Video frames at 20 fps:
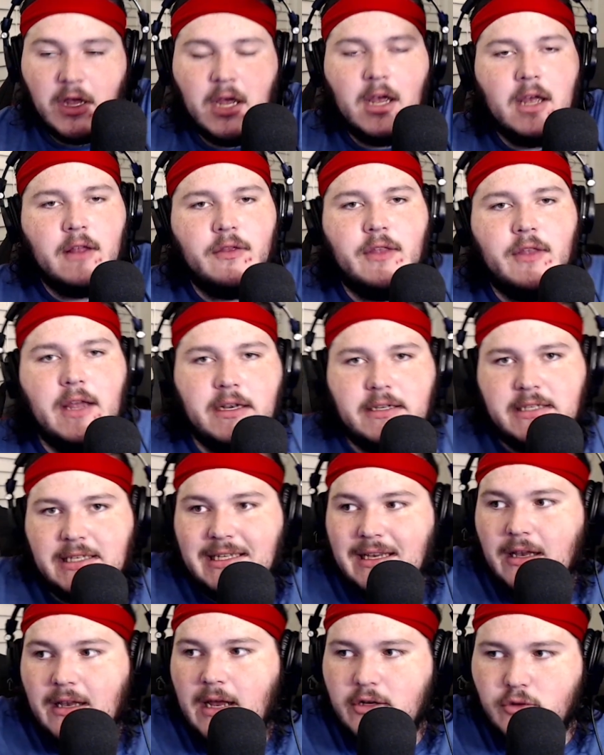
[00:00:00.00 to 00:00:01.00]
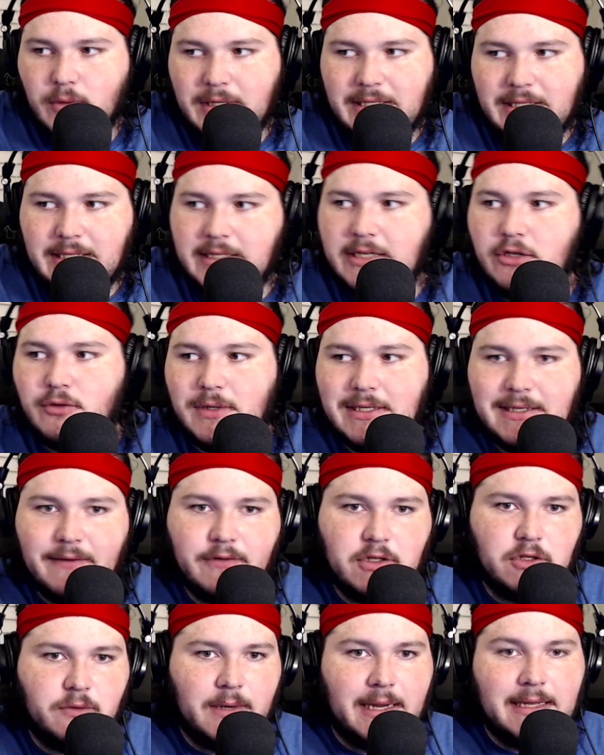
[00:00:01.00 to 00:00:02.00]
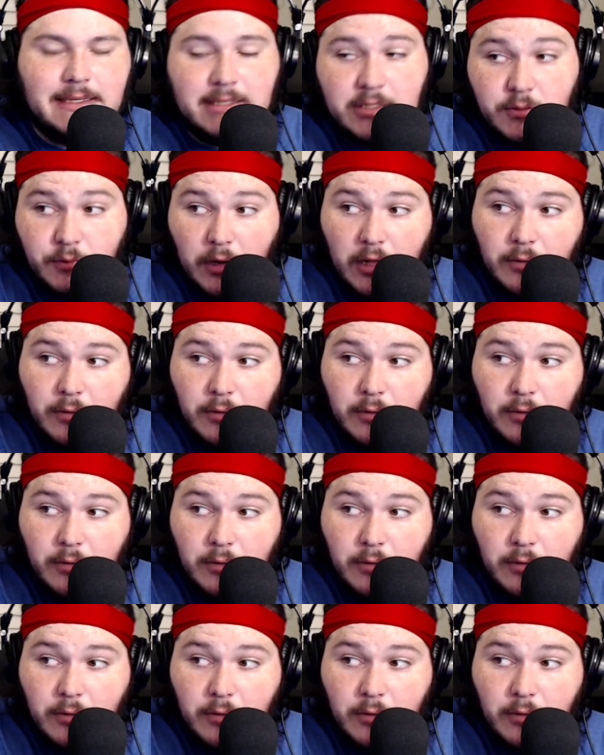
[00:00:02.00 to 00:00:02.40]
Then 2016, 2017, 2018 is probably